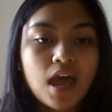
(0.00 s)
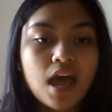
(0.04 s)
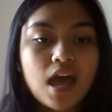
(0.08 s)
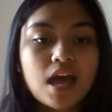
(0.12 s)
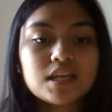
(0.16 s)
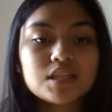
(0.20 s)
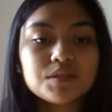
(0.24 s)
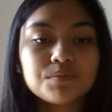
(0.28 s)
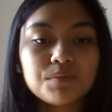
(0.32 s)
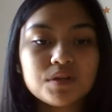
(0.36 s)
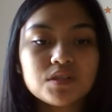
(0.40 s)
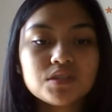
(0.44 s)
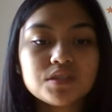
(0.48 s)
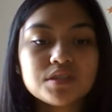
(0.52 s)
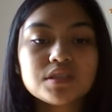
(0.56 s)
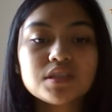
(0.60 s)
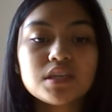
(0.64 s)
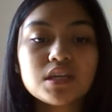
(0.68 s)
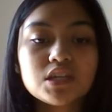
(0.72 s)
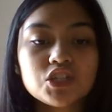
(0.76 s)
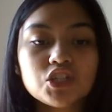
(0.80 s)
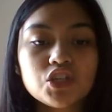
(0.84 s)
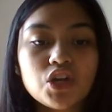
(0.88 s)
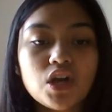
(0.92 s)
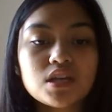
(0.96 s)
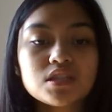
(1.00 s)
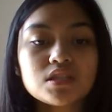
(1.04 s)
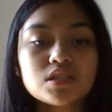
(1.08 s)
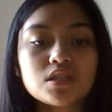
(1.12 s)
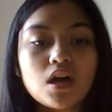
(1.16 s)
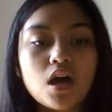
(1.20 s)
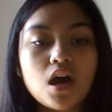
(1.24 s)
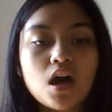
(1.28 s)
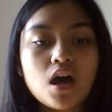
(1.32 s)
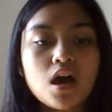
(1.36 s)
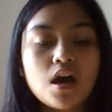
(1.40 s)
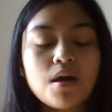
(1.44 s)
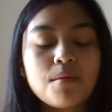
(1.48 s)
Experience teaches us
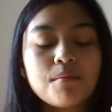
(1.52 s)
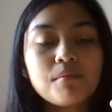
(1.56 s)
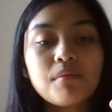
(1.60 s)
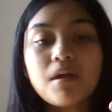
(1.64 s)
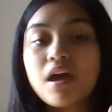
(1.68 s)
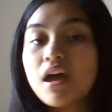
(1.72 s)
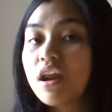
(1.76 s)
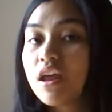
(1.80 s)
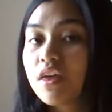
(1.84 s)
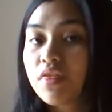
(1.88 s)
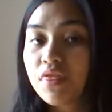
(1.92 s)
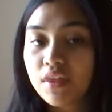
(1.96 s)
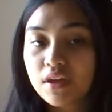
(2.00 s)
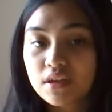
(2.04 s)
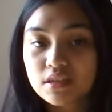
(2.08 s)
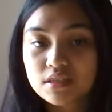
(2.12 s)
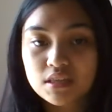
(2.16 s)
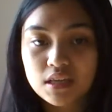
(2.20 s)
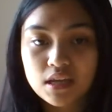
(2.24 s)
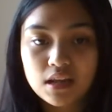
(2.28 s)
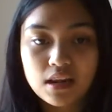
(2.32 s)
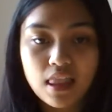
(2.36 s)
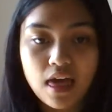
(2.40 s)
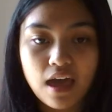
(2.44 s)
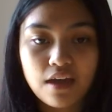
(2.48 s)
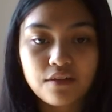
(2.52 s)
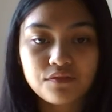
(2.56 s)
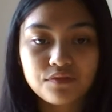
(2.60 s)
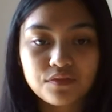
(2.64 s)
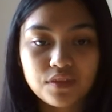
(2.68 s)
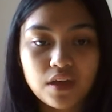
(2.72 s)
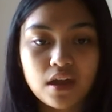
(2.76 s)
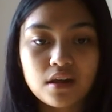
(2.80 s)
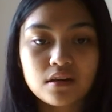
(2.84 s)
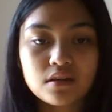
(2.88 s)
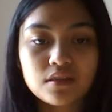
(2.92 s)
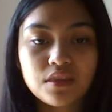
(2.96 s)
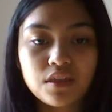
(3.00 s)
many things in life,
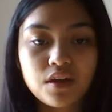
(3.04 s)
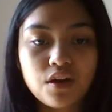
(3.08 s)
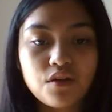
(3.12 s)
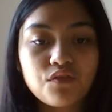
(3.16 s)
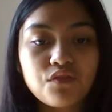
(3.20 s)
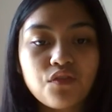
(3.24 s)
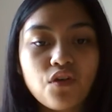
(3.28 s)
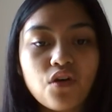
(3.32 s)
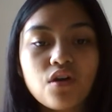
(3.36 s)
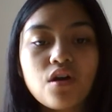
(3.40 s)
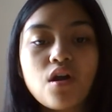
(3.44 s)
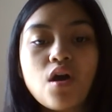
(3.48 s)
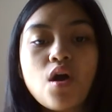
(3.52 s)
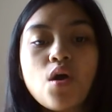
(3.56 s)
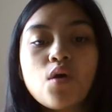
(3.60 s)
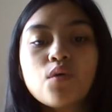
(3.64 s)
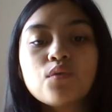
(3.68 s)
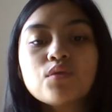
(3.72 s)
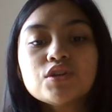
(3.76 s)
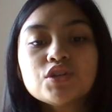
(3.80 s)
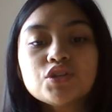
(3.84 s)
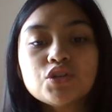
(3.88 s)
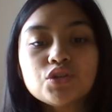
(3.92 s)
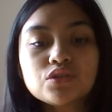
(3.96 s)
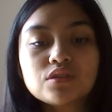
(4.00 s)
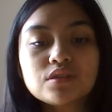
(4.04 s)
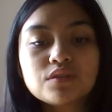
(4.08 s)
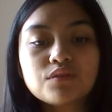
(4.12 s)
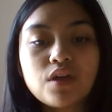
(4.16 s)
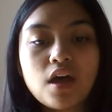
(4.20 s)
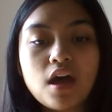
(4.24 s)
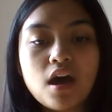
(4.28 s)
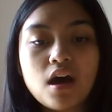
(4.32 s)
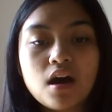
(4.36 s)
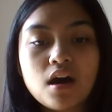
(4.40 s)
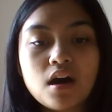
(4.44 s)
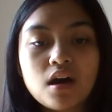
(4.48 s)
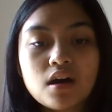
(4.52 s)
and therefore we should
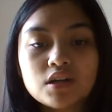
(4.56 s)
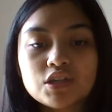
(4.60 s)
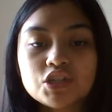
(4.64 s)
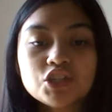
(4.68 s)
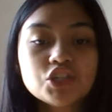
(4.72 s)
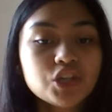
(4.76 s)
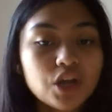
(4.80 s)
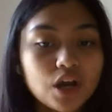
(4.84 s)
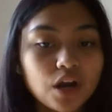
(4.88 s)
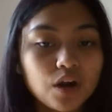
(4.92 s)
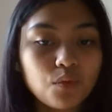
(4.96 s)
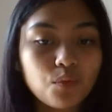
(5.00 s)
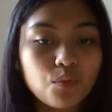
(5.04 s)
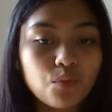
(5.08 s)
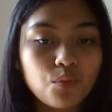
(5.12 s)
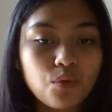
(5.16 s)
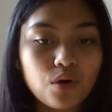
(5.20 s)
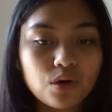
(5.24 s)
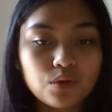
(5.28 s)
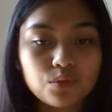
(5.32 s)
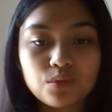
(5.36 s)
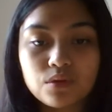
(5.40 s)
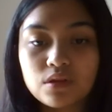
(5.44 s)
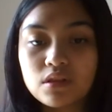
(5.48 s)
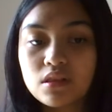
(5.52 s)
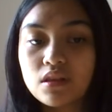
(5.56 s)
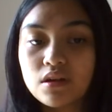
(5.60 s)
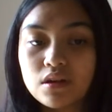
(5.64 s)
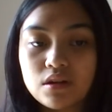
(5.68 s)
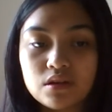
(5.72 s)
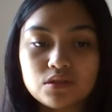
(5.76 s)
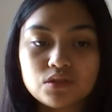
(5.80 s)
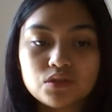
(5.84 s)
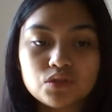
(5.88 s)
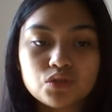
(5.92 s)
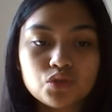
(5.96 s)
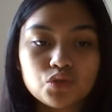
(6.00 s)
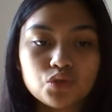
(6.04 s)
share what we
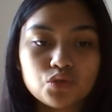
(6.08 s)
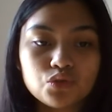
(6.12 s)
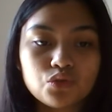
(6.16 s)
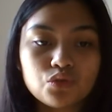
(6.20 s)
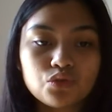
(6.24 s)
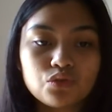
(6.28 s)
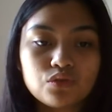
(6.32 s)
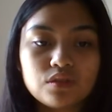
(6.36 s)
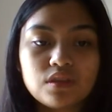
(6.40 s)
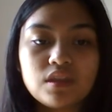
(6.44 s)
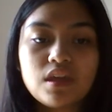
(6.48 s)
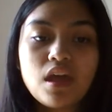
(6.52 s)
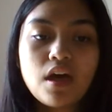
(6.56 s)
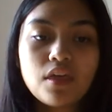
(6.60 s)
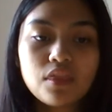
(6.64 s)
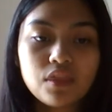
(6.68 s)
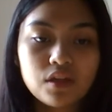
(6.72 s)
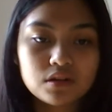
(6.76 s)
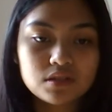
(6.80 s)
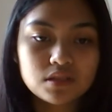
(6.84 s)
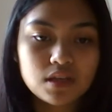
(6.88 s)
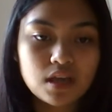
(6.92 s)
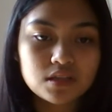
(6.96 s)
learn to the others.